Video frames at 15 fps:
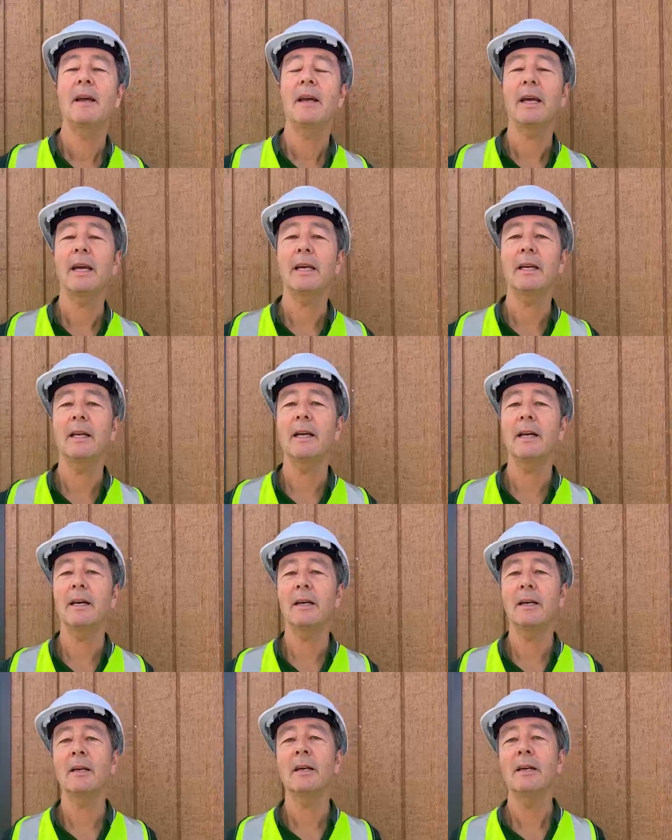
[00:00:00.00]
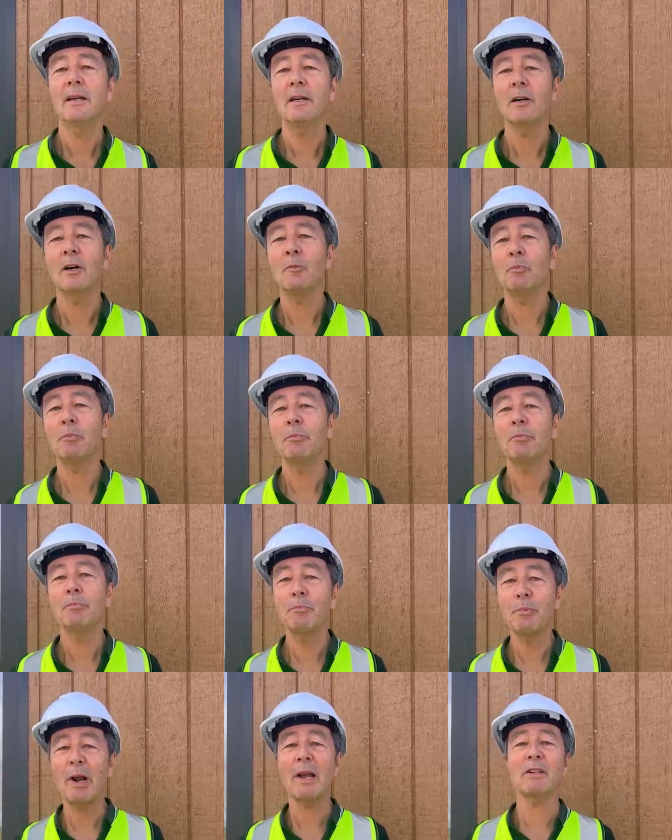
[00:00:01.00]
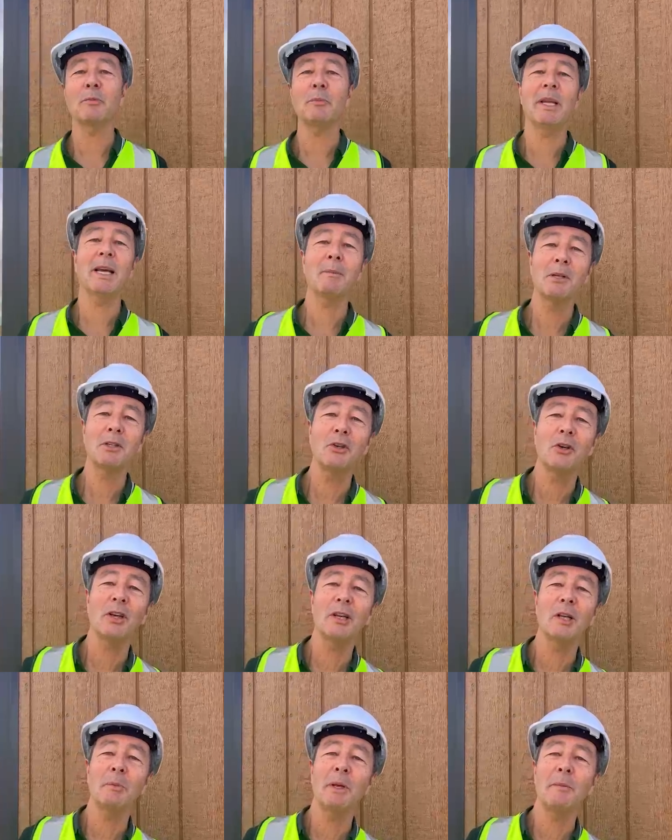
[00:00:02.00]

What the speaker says: and I'm proud to be able to talk a little bit